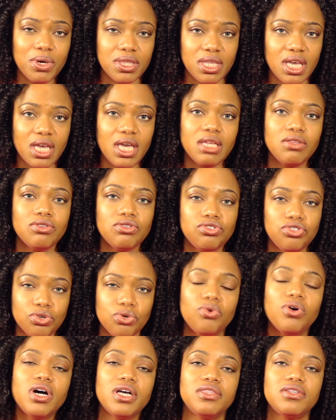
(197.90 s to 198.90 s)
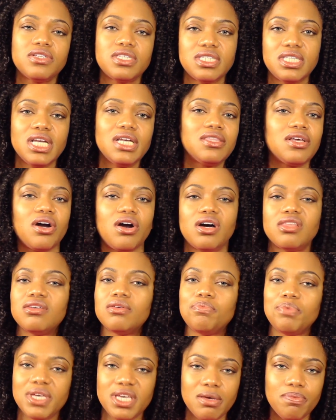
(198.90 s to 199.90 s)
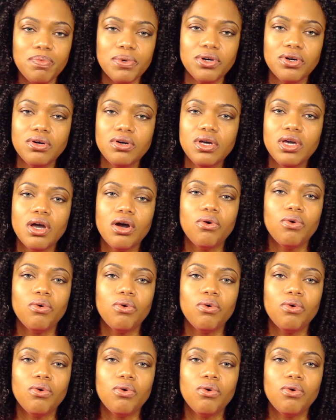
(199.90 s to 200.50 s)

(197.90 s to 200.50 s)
with it, and do understand that other people